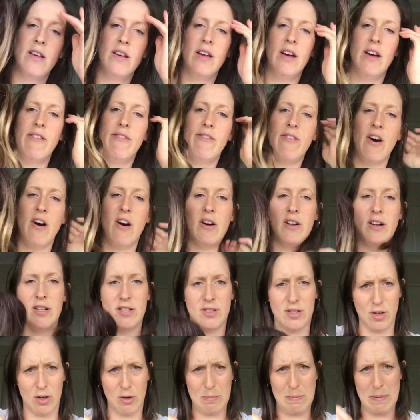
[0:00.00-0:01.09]
Evanna
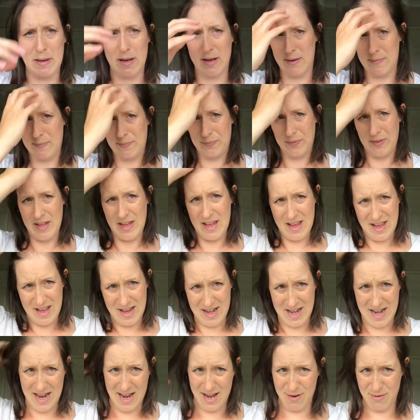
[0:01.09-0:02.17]
topper.
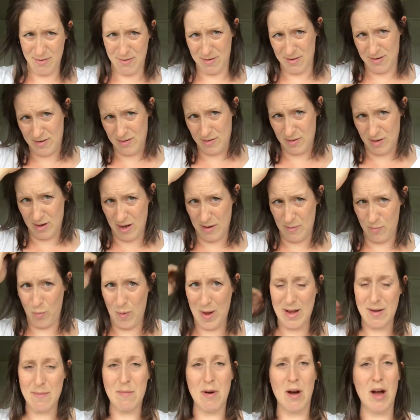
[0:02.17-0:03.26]
Now,
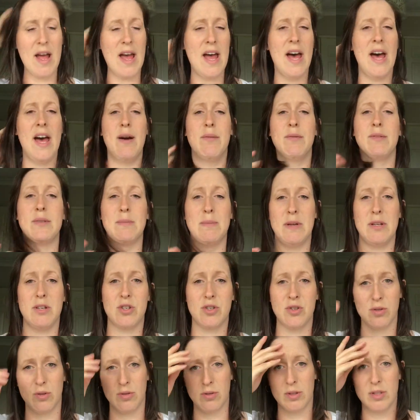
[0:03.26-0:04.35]
when my hair was a bit
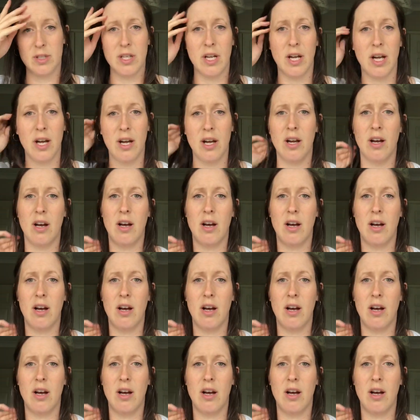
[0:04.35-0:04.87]
shorter,